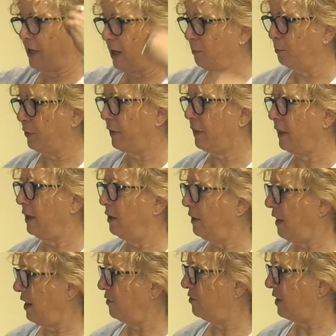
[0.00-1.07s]
down, put the thing,
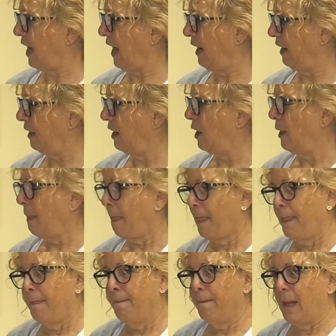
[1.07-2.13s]
and then scan it.
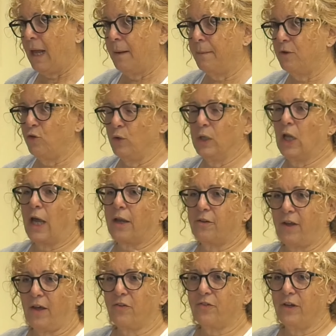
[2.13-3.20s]
And do a lot of
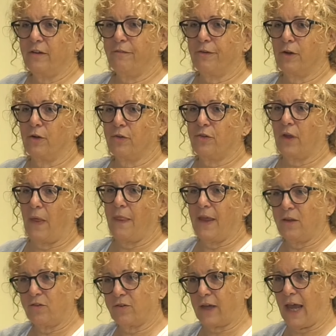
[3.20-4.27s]
testing first and
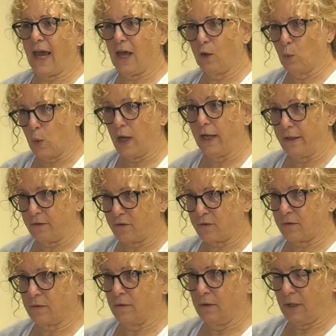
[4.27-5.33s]
then scan
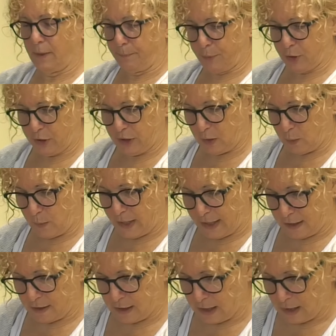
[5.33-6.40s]
once and put it
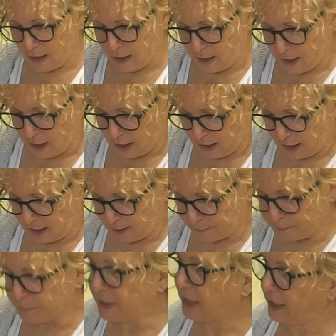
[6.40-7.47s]
away. But